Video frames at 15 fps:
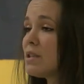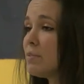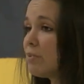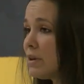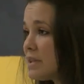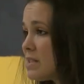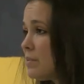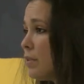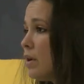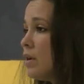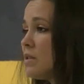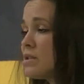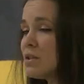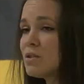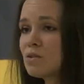the
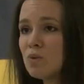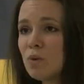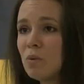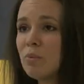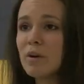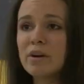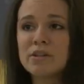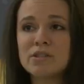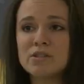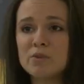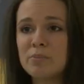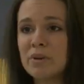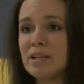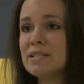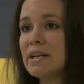principals, the school board, the
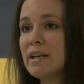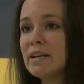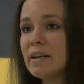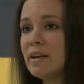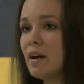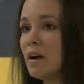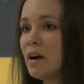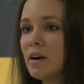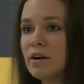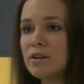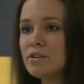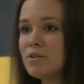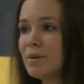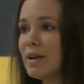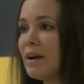superintendent
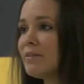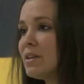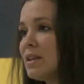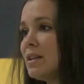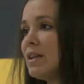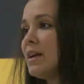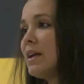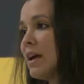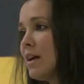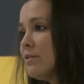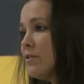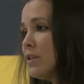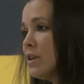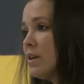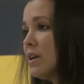are doing everything they can
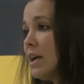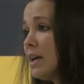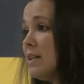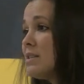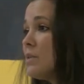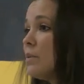for your kids,